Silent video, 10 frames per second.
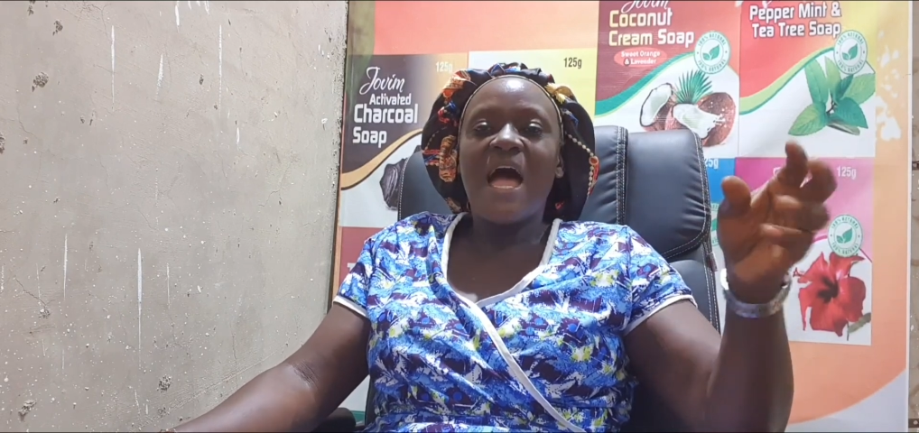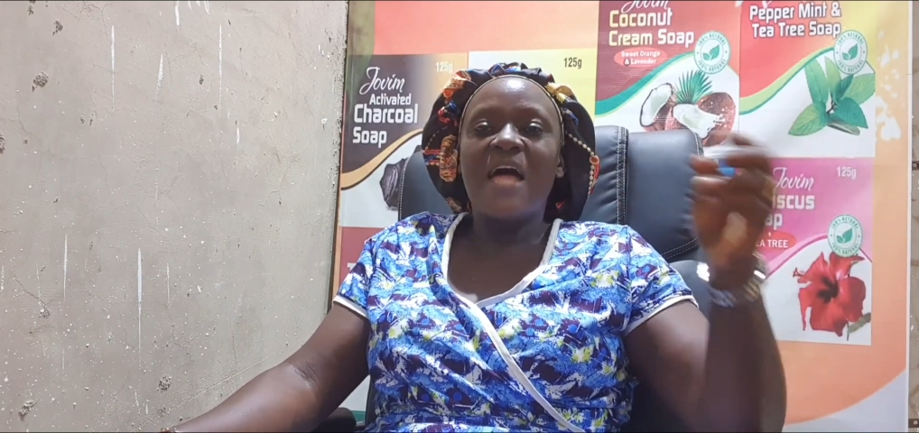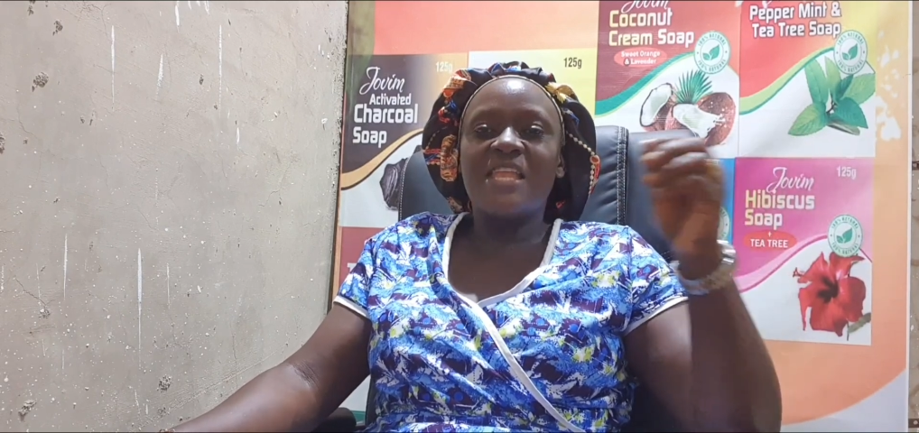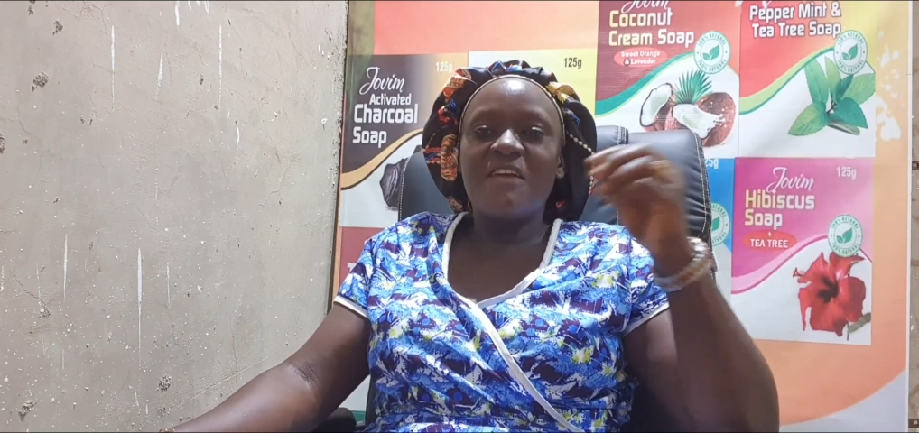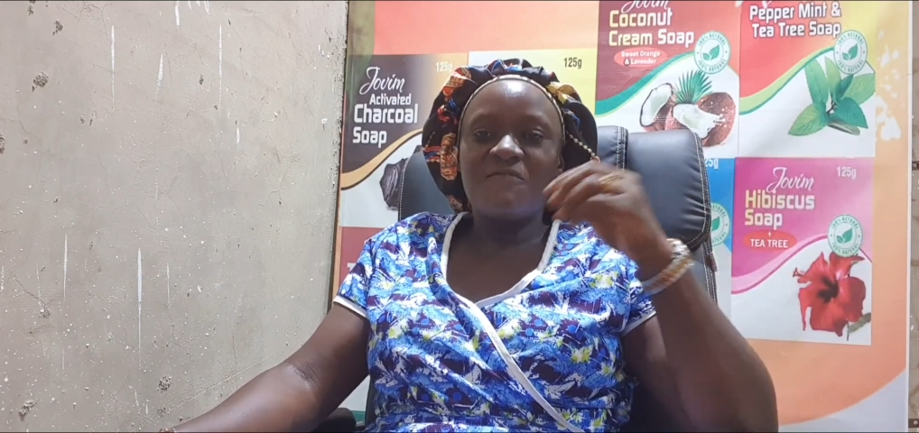
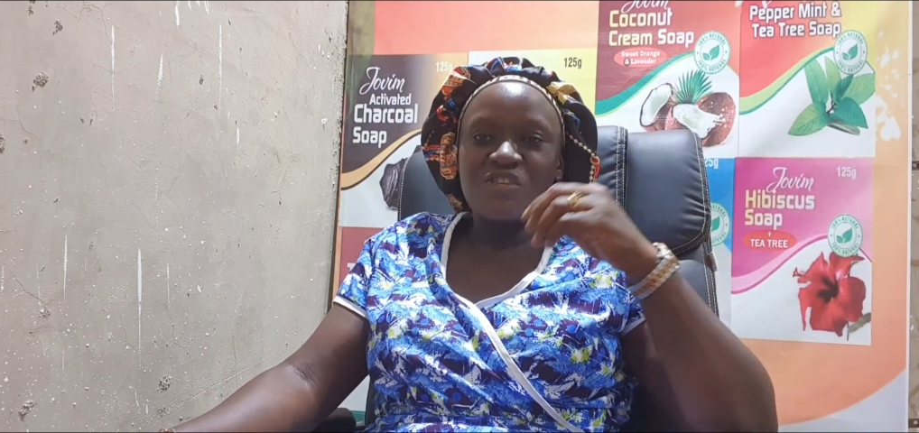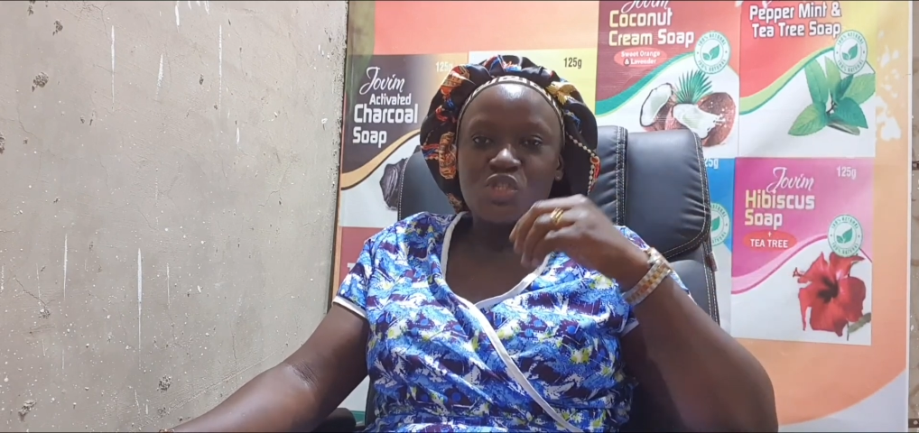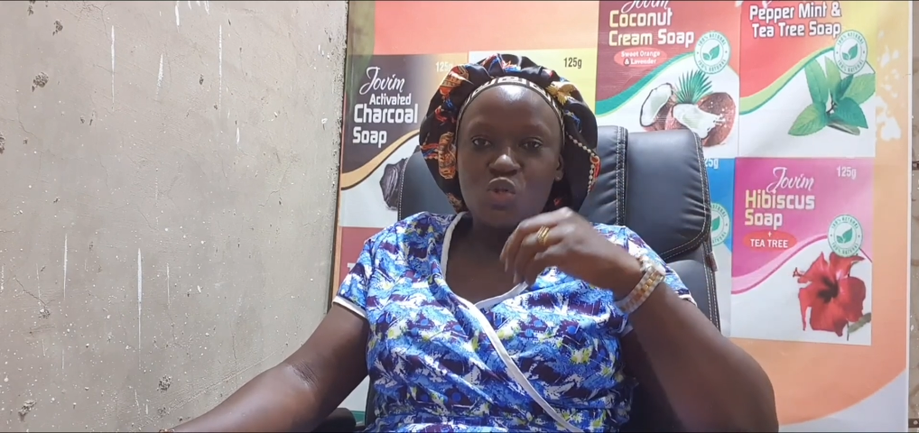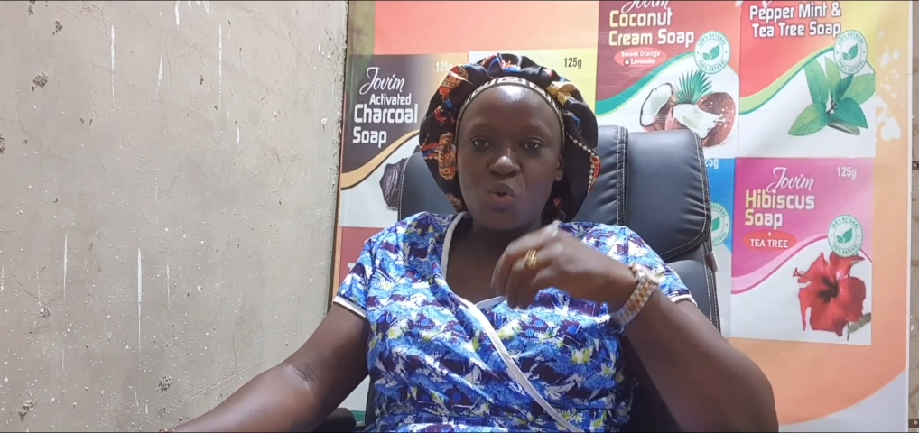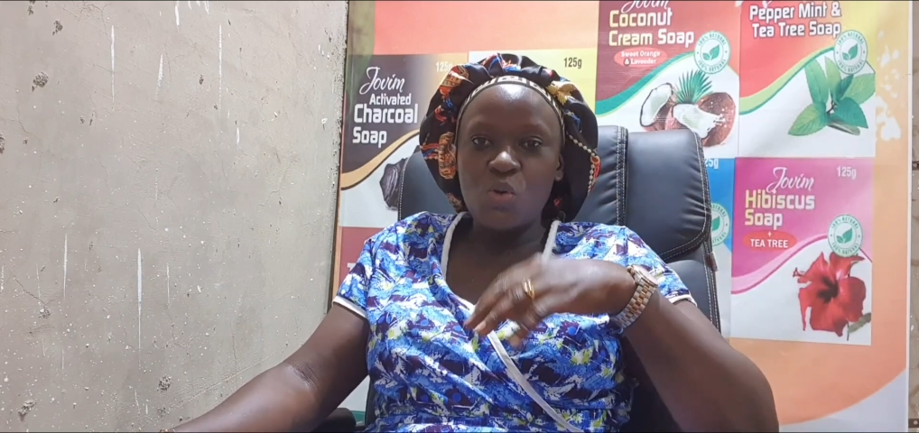and every
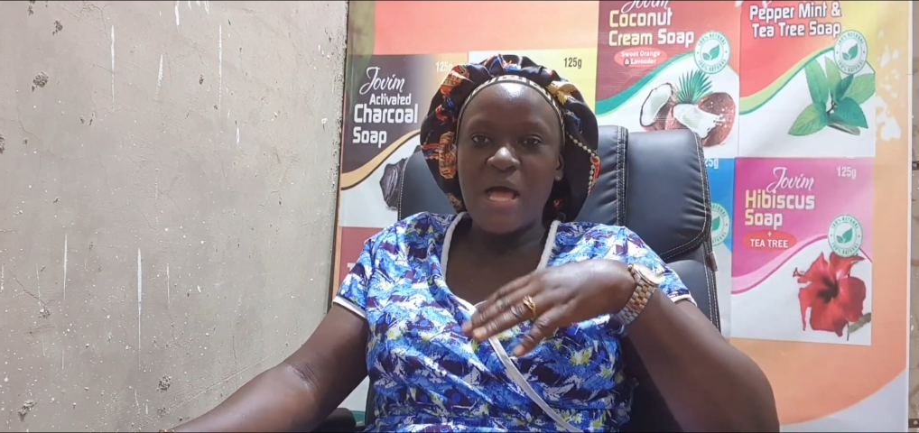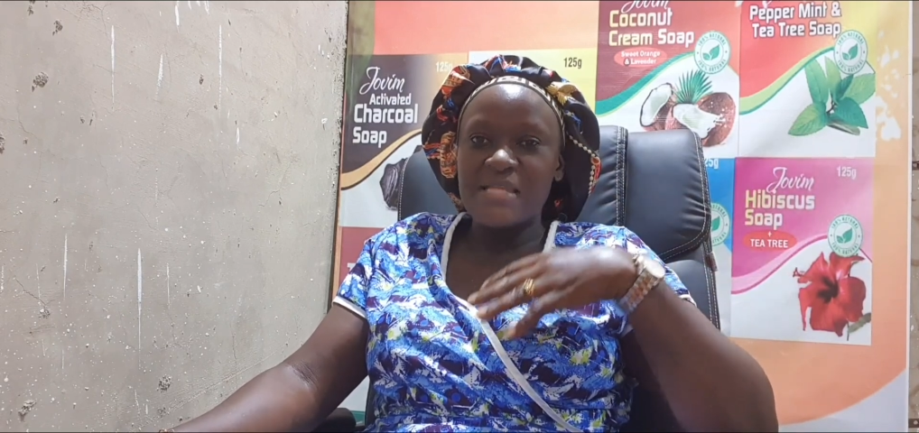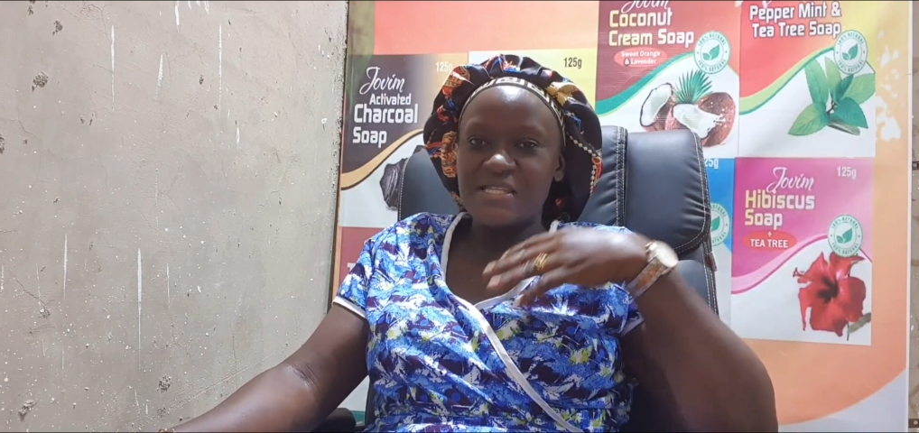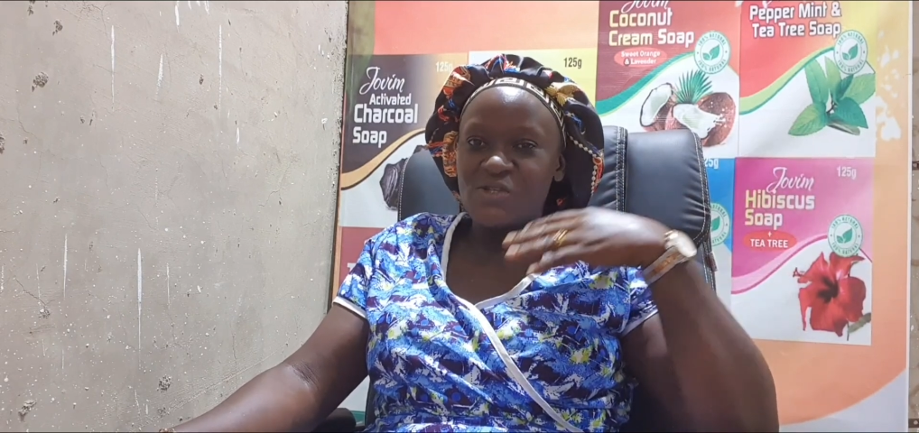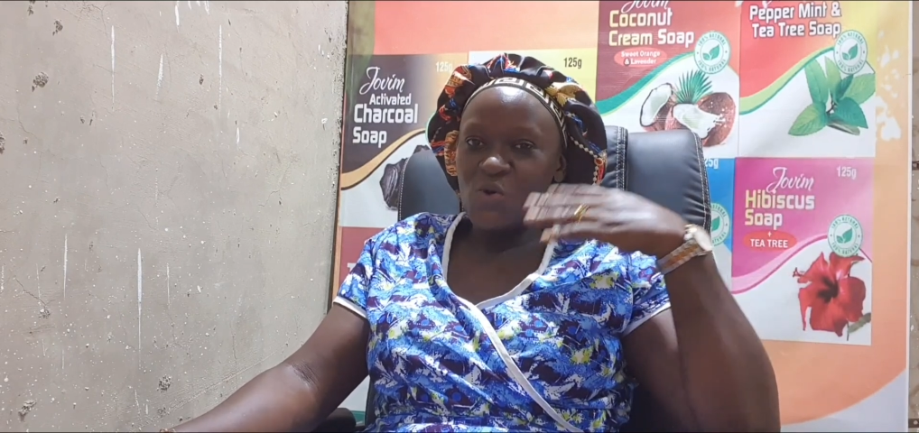school
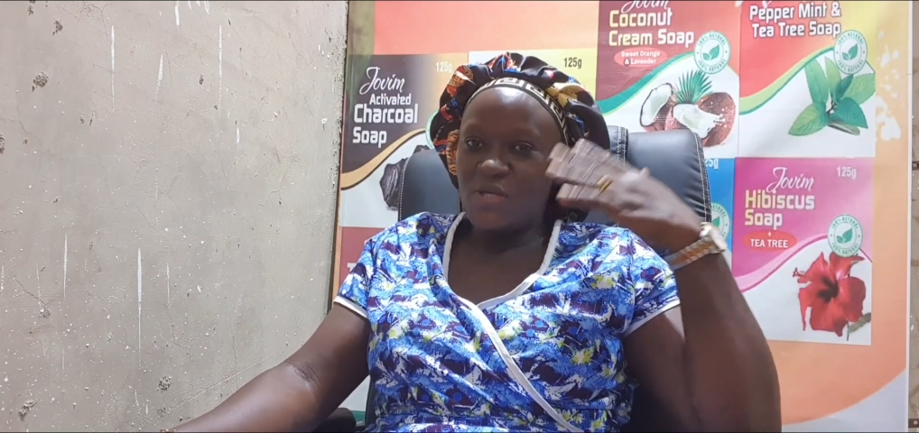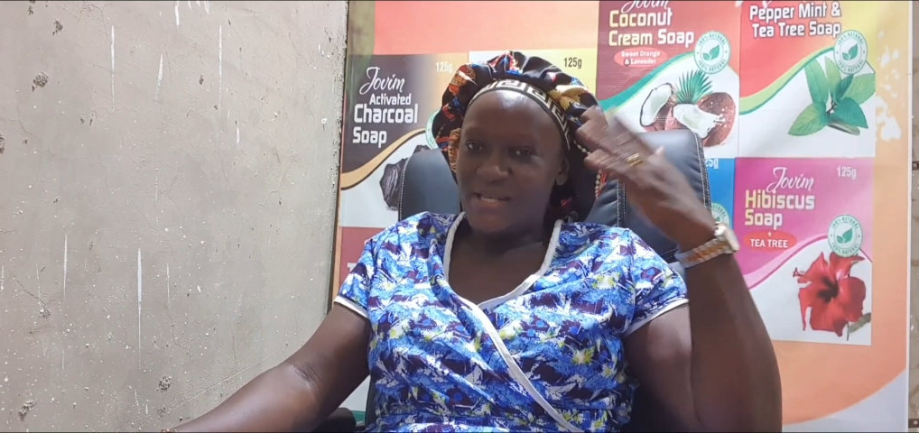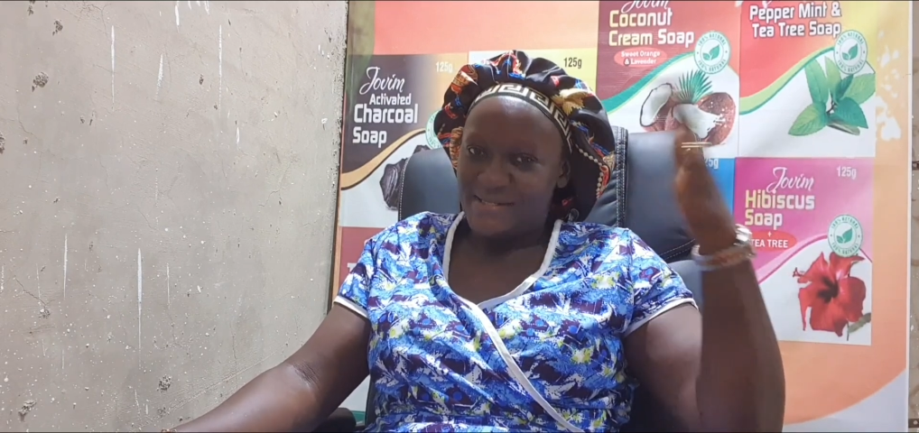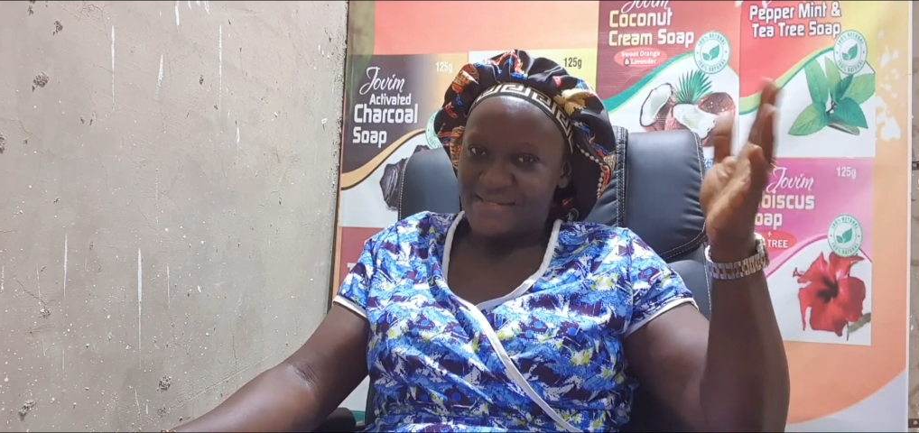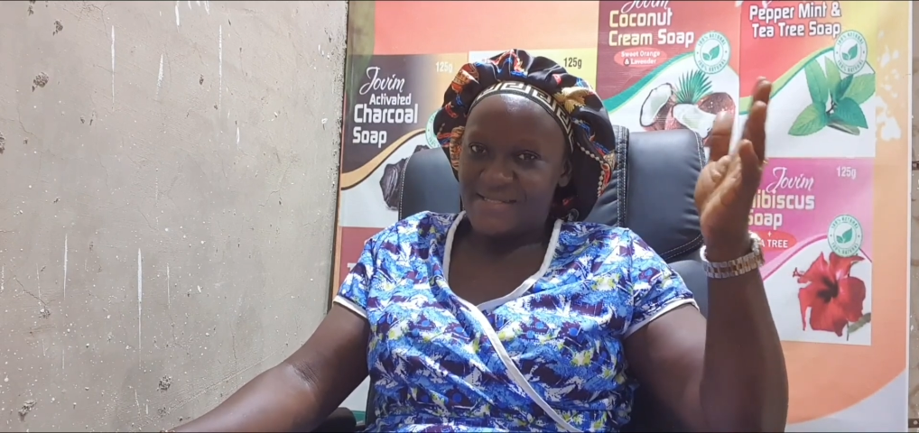has its own
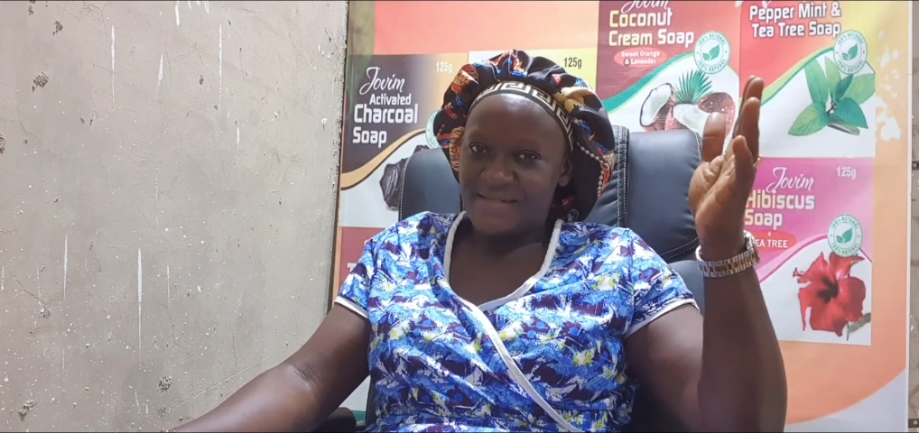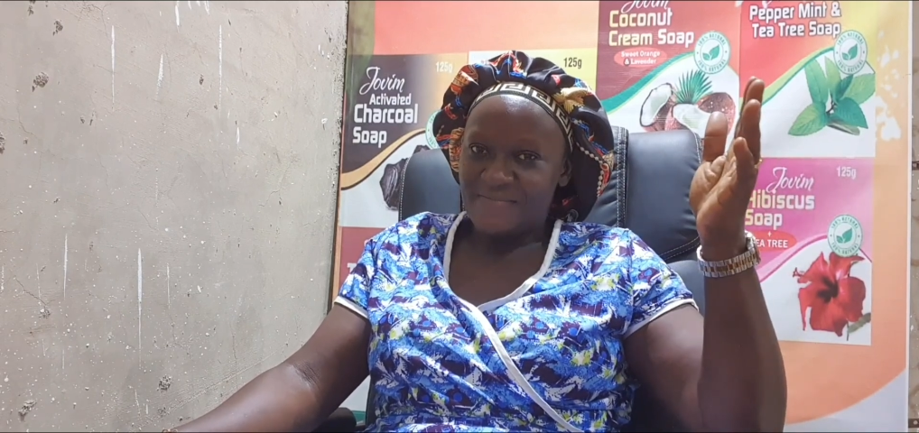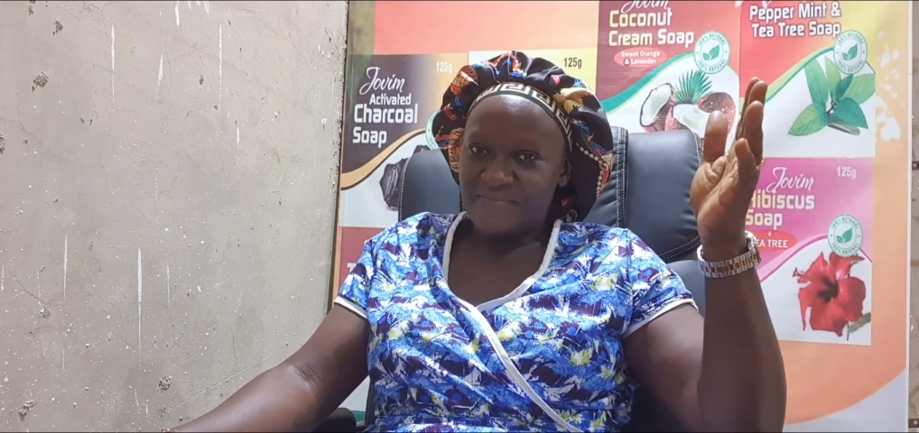list.